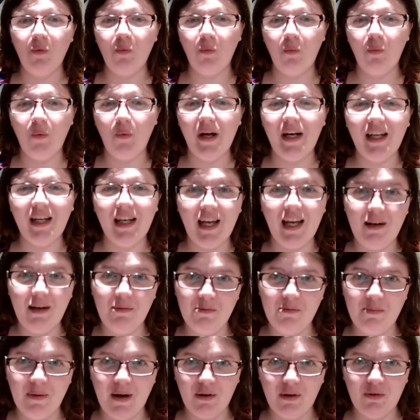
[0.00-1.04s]
when it came
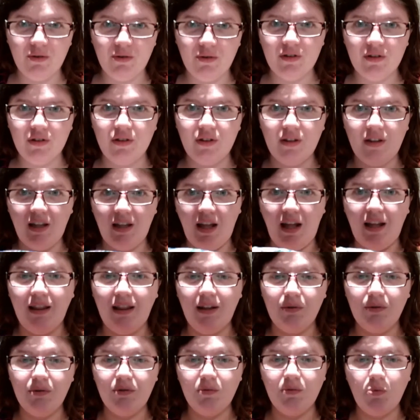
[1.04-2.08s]
about that
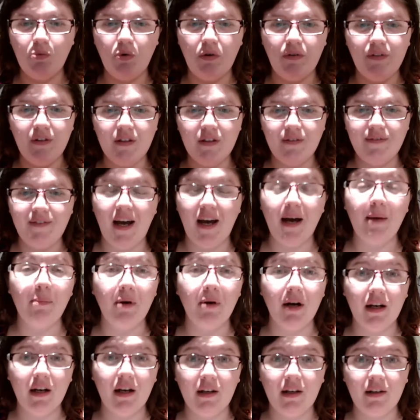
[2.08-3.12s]
there was more of this
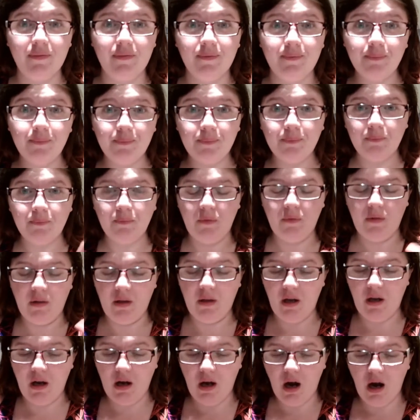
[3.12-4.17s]
fabric,
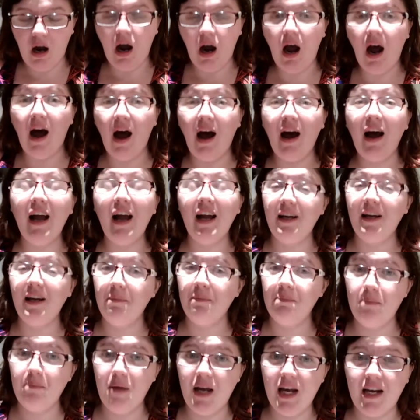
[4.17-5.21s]
I
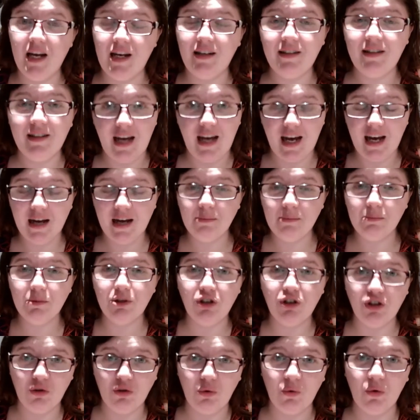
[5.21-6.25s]
made damn
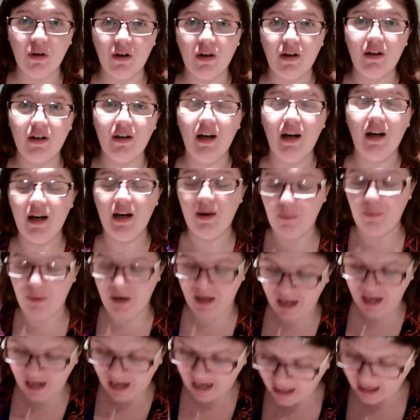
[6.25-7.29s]
sure, I went
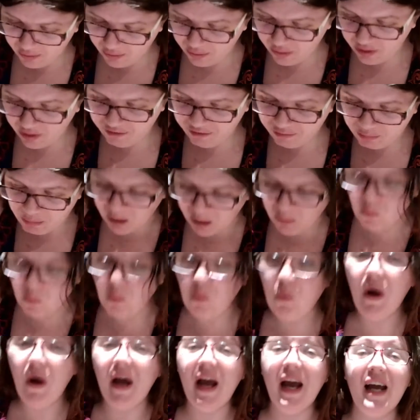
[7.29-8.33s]
out of my
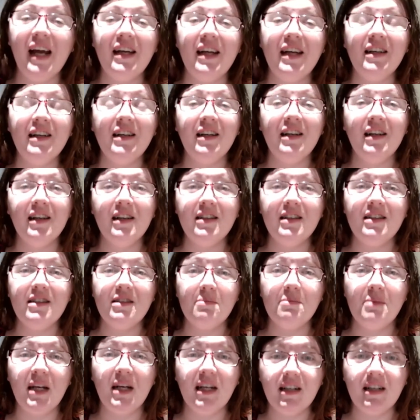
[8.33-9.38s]
way to
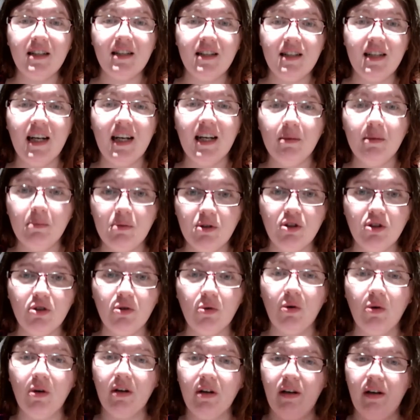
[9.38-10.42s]
make damn
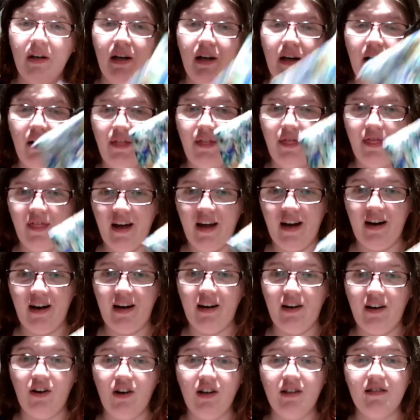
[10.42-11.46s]
sure that I
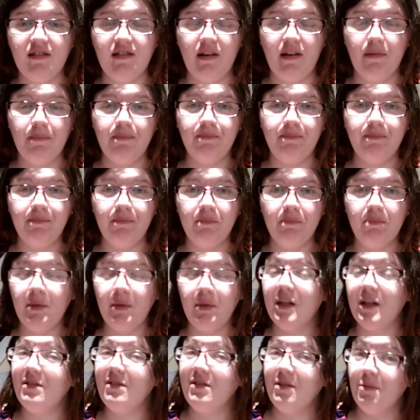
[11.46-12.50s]
got some.
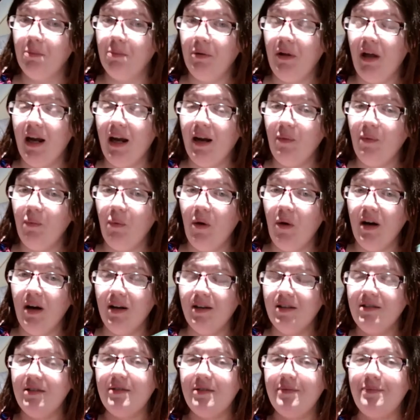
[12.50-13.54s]
Because the plan
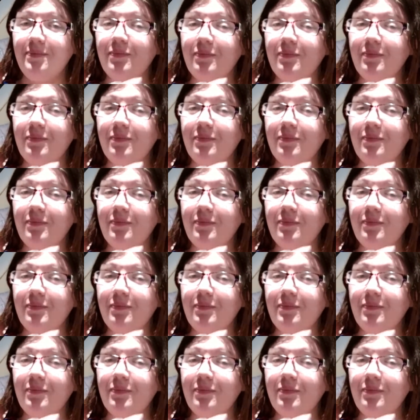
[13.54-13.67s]
was,